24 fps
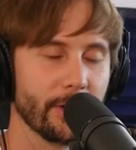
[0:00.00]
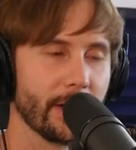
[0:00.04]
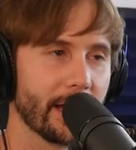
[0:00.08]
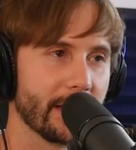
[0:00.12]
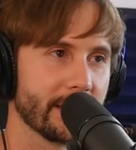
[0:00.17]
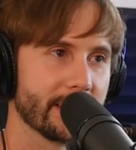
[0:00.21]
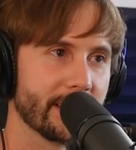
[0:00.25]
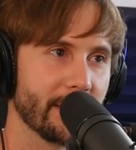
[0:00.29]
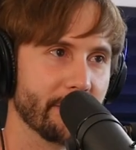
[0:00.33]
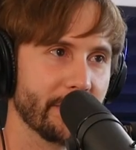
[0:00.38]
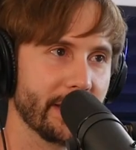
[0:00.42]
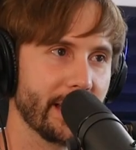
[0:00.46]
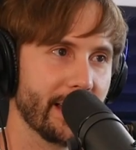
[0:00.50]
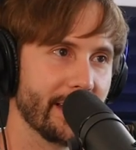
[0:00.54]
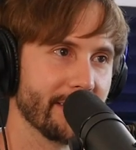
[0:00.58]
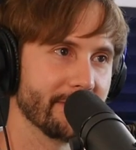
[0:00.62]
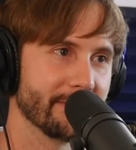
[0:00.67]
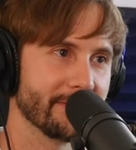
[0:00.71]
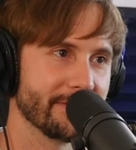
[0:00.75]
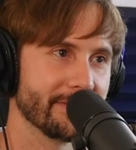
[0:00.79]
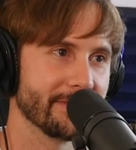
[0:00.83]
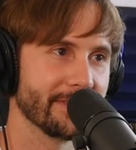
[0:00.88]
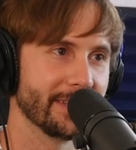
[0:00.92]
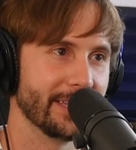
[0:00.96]
a you gotta high, send me that.
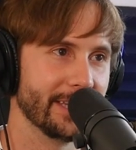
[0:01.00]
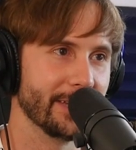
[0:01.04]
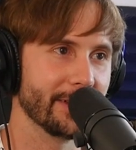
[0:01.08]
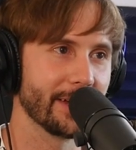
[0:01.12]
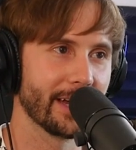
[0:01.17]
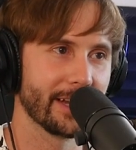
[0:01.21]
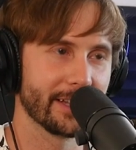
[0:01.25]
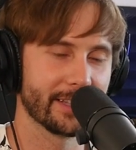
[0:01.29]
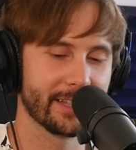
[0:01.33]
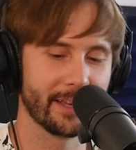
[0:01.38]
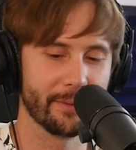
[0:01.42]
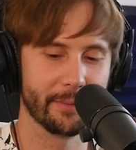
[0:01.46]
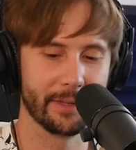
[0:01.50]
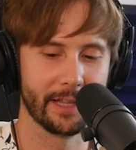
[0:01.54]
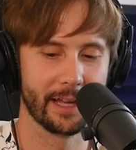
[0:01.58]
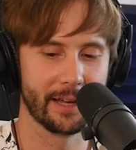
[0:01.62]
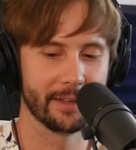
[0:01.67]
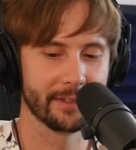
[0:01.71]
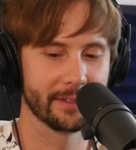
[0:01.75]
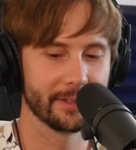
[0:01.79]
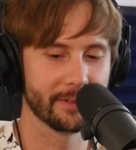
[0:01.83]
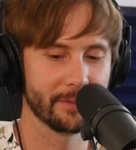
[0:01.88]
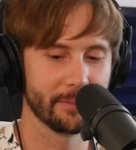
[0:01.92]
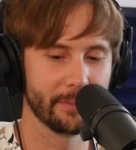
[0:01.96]
Yeah, I'll you send gotta it send Me yeah, we'll
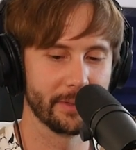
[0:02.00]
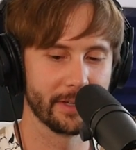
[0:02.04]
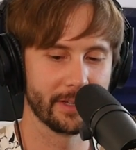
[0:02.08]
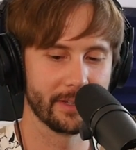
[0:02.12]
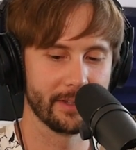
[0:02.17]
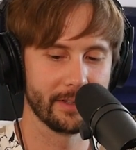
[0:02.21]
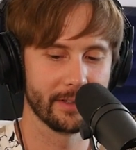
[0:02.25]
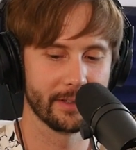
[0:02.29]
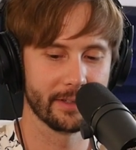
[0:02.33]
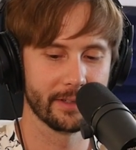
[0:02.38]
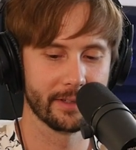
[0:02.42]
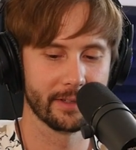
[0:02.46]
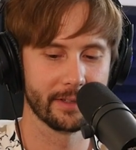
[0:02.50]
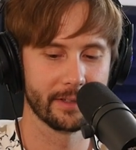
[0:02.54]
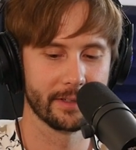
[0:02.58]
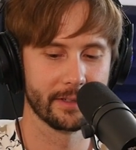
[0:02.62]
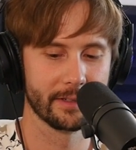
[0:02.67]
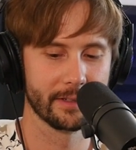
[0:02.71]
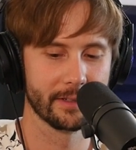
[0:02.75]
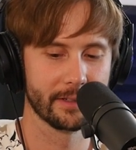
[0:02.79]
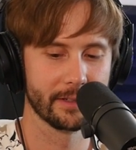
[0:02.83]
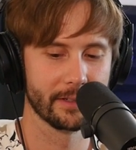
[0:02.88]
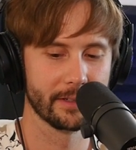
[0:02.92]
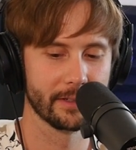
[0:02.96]
talk. Um,
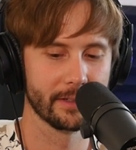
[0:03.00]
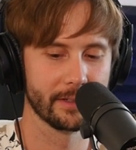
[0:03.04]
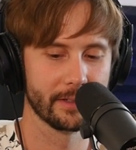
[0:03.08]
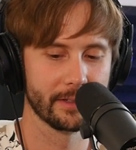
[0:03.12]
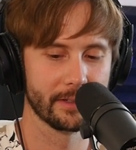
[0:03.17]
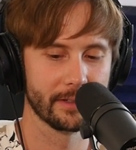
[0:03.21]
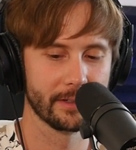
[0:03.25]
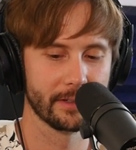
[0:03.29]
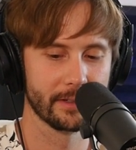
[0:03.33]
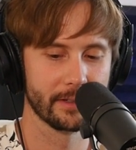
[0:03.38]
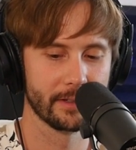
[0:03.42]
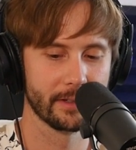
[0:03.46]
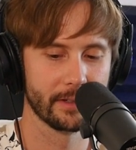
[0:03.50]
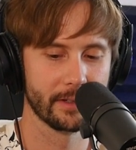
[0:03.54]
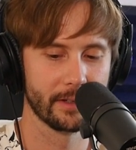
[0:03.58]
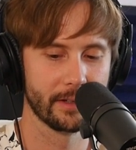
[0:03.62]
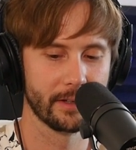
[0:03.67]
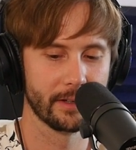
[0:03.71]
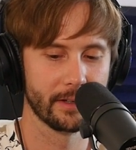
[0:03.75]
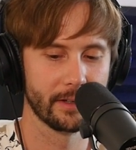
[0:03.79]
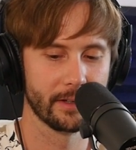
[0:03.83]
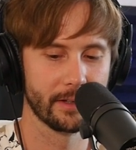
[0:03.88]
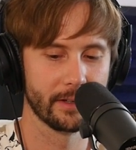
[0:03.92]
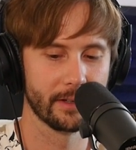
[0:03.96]

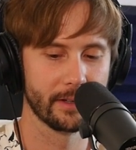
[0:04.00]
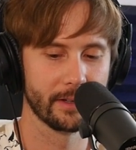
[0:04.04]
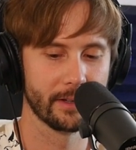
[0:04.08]
uh,